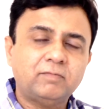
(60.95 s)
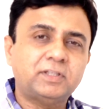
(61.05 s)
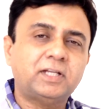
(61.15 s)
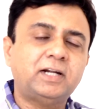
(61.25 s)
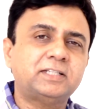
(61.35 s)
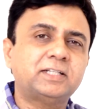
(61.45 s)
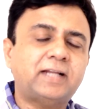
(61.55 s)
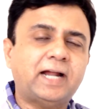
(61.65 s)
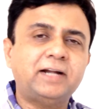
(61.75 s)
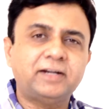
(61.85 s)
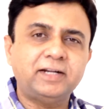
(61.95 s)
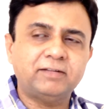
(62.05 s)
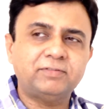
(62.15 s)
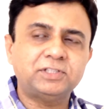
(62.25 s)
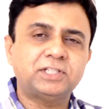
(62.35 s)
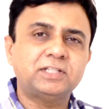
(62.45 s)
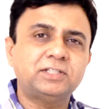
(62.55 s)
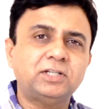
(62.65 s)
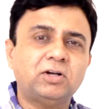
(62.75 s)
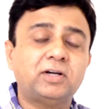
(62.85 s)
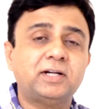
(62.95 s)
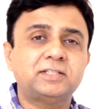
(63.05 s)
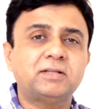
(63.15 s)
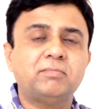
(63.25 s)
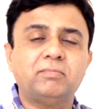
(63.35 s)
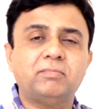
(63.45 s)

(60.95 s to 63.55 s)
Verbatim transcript: whether it is a dietary deficiency or it is a